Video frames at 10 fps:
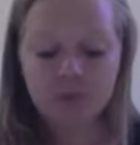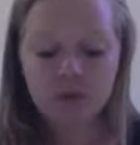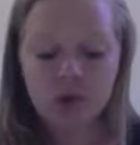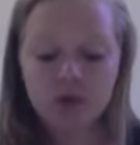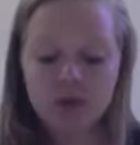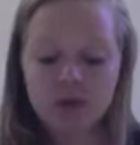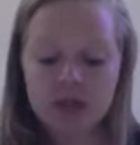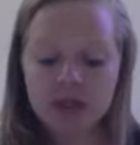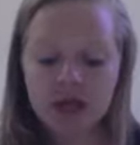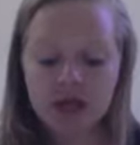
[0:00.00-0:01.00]
So
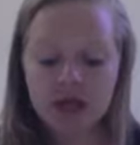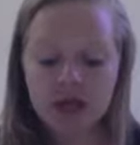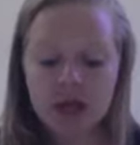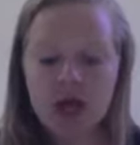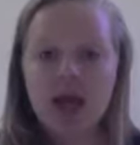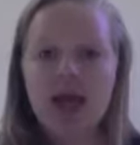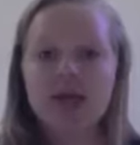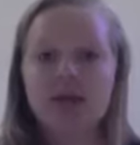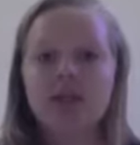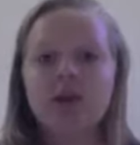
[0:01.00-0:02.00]
basically,
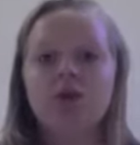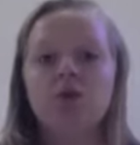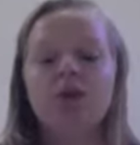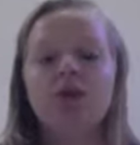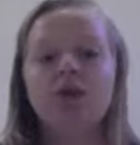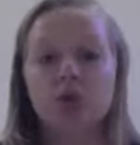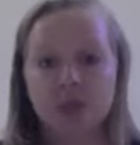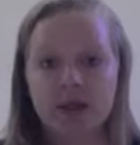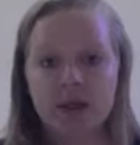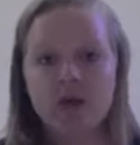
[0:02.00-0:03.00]
it's with
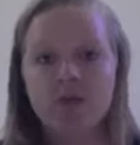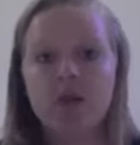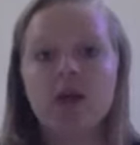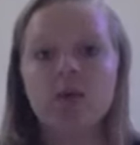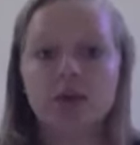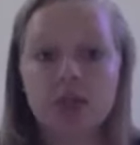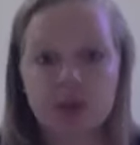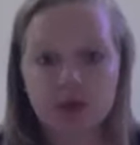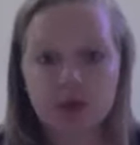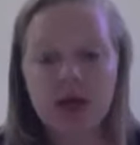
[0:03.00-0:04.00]
drilling, what you would
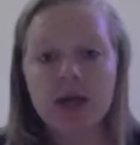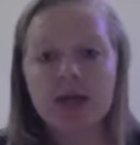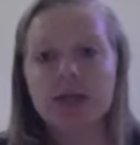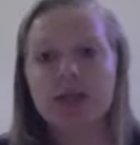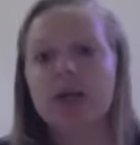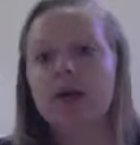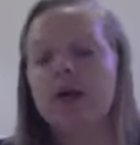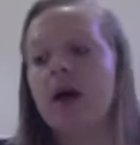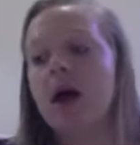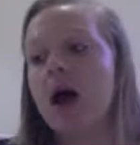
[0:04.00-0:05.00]
do is,
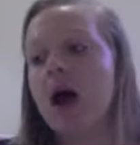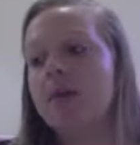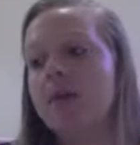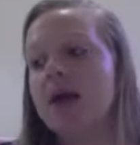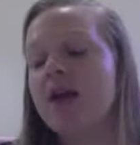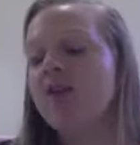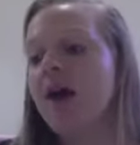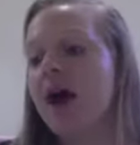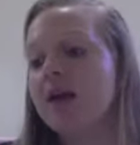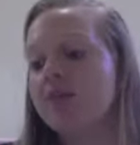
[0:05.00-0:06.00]
if
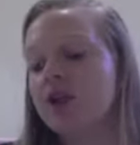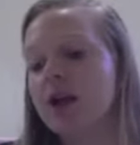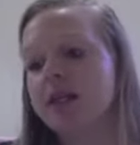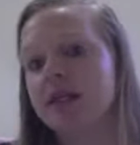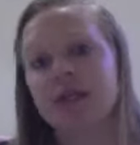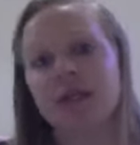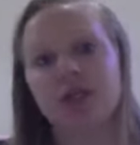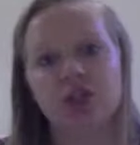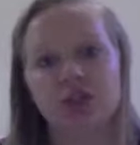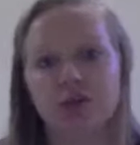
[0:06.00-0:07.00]
I am trying to
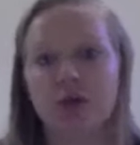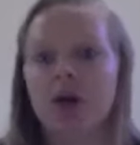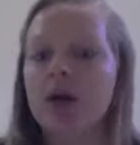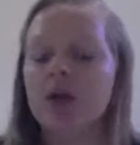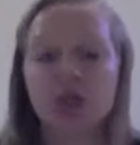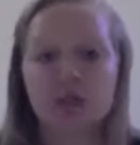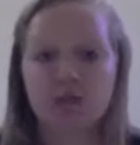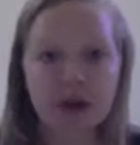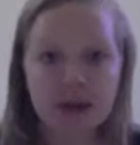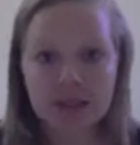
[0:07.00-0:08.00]
teach you, just
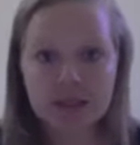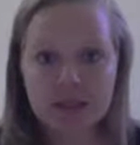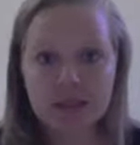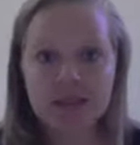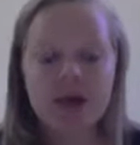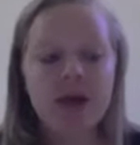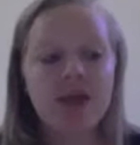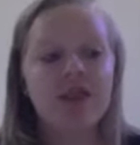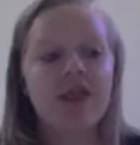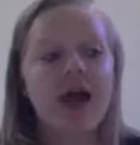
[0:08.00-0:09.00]
for instance,
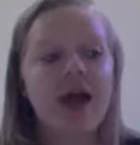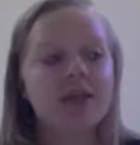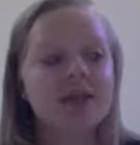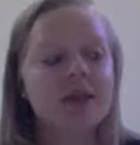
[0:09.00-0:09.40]
that